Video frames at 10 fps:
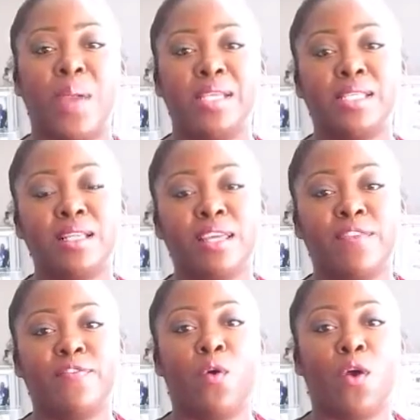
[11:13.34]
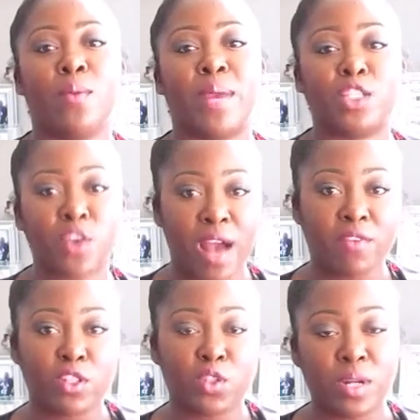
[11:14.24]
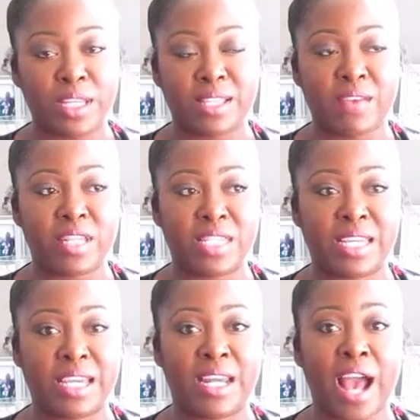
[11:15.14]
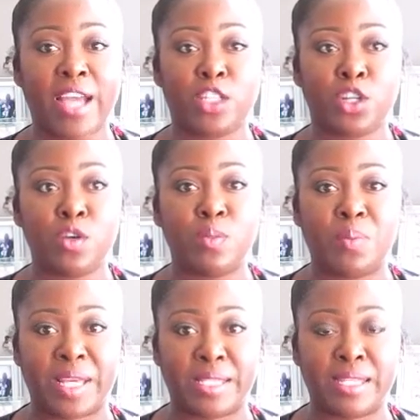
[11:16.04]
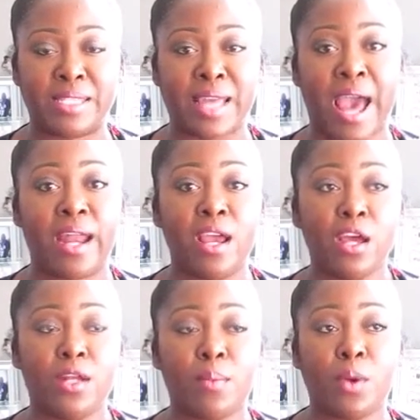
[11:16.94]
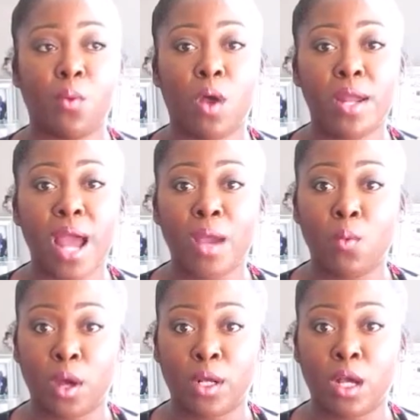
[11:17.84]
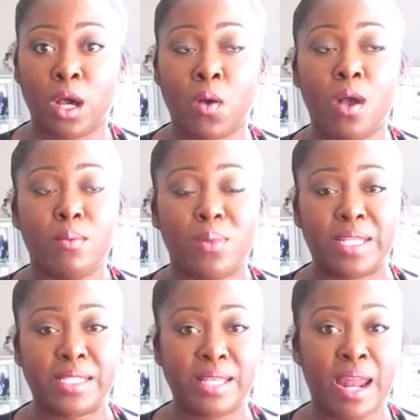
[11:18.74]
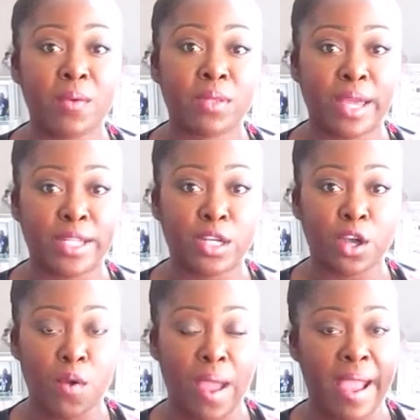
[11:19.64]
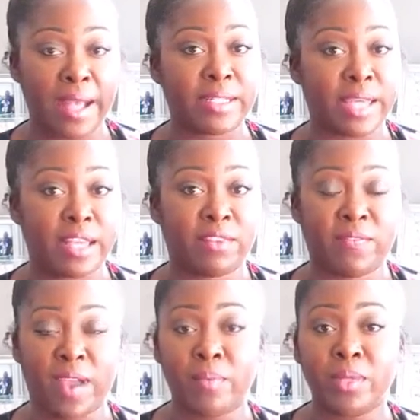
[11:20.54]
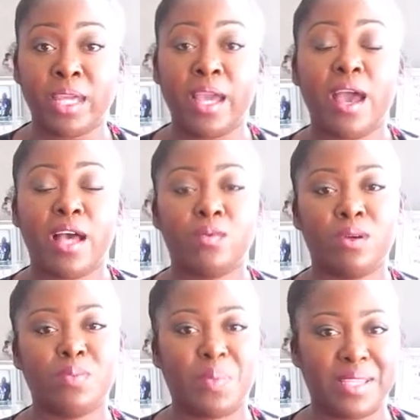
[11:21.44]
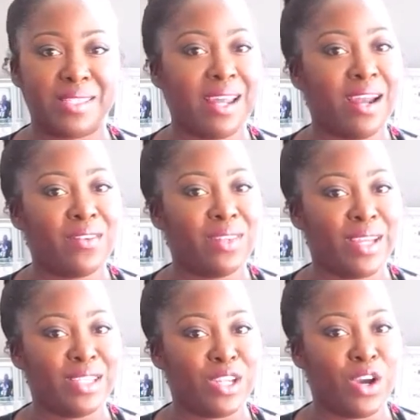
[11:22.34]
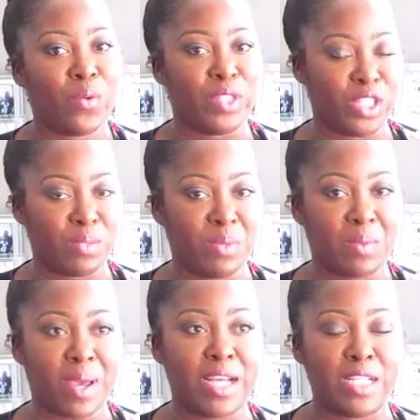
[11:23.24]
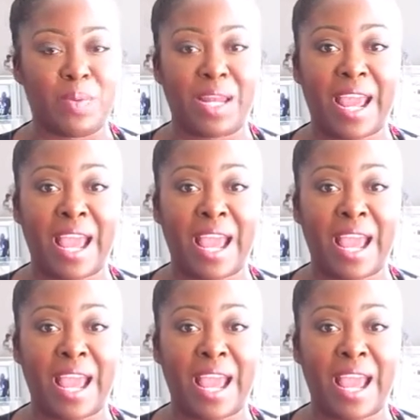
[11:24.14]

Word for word: Basically for my travel 2017, I chose places that, number one, I want to go, places that I would like to go and take the family, as well as places that I would like to go with just me and my husband.